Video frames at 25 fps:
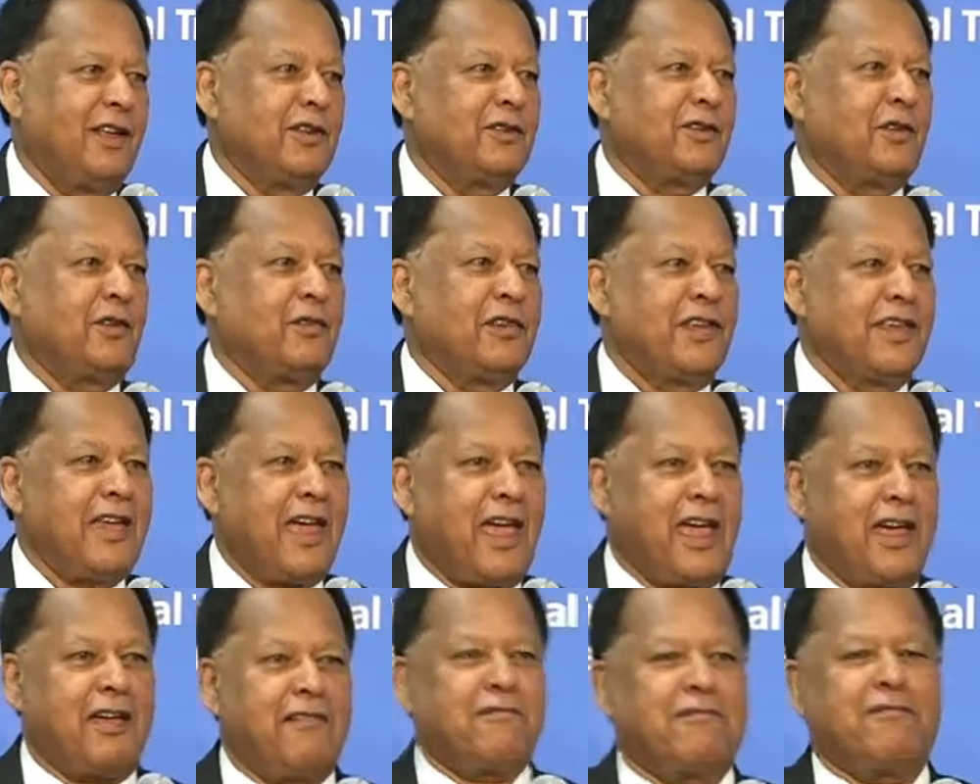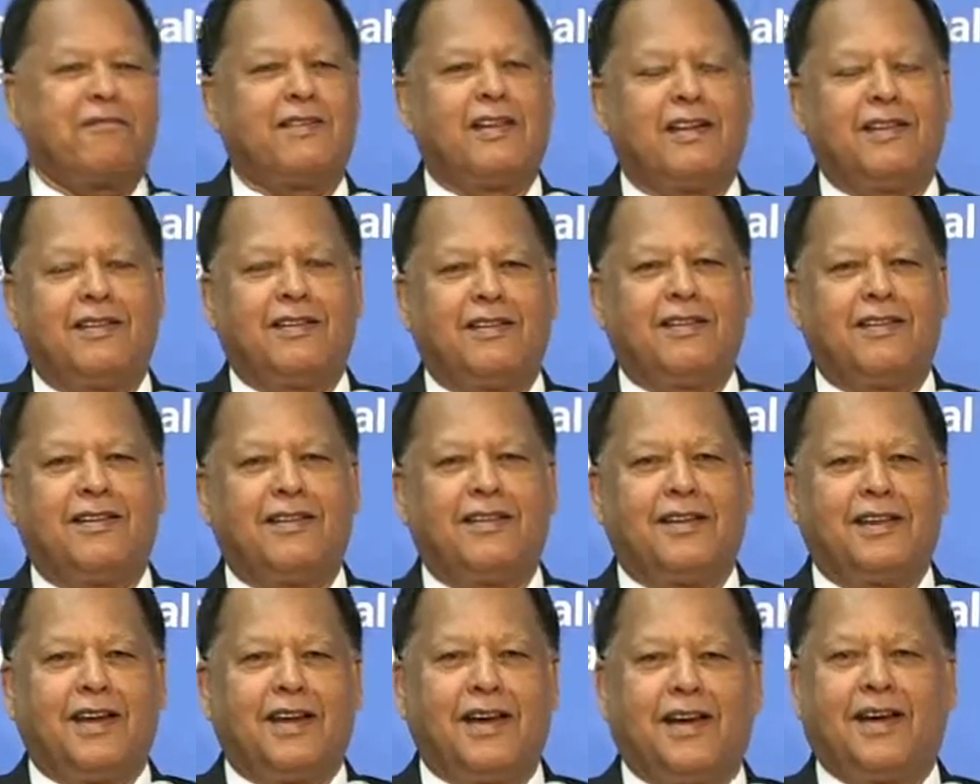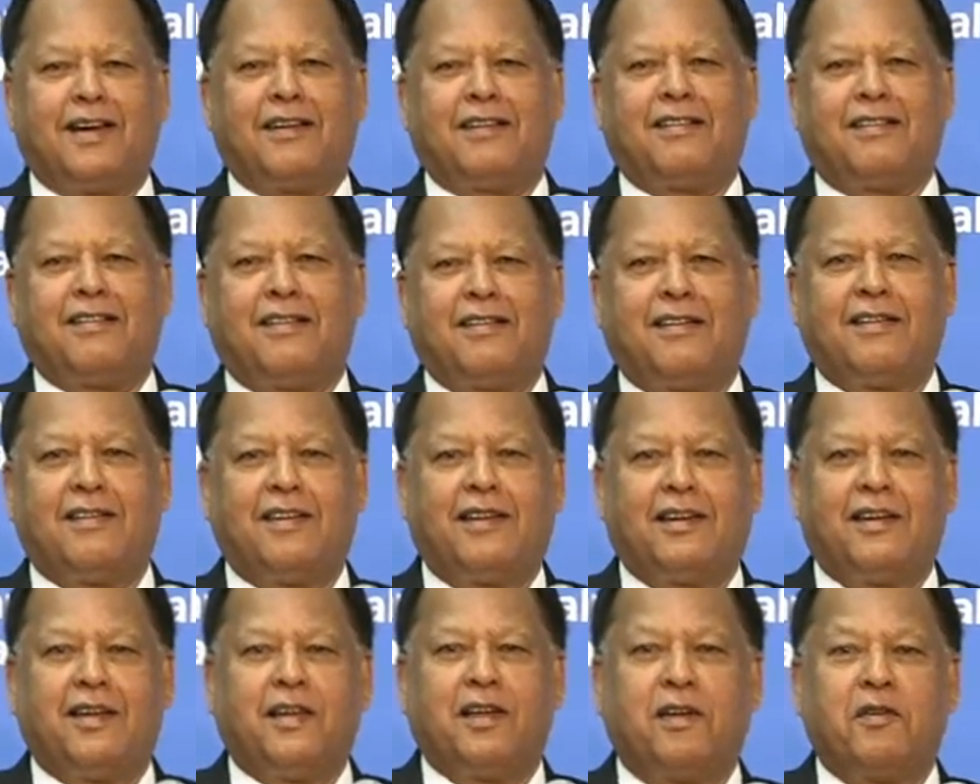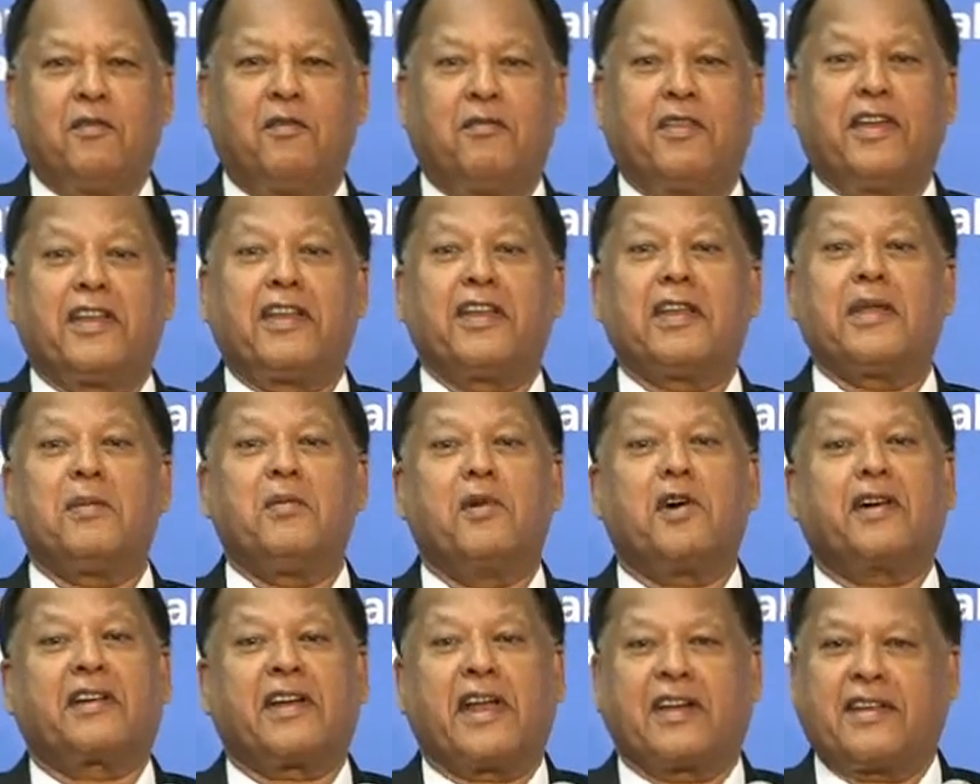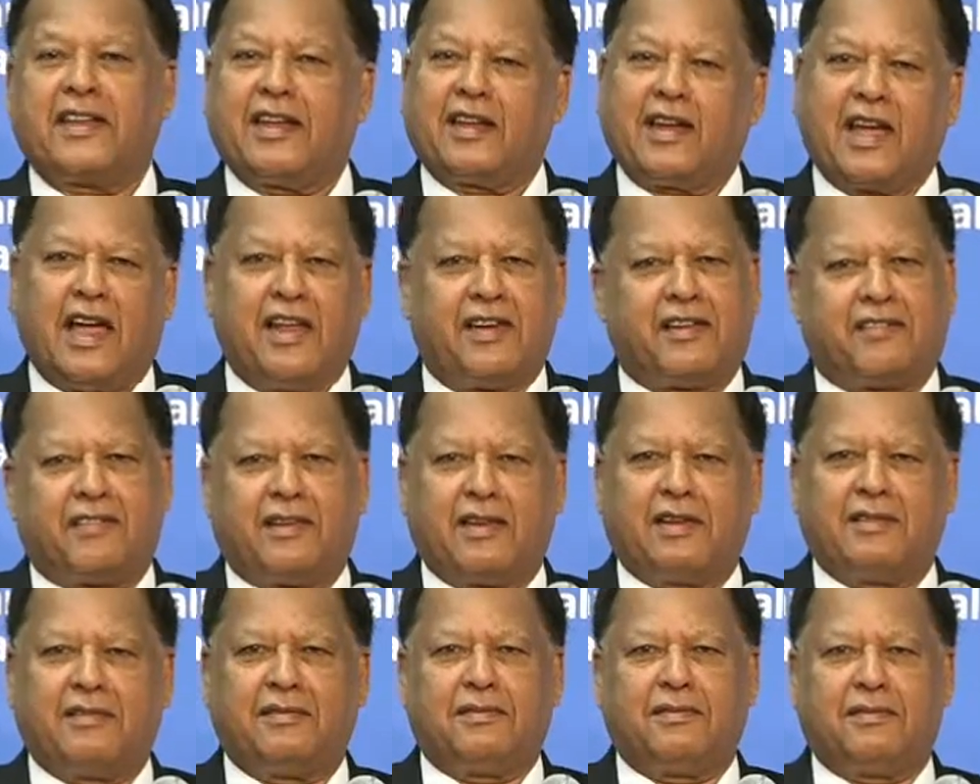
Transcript: So we have a very democratic country.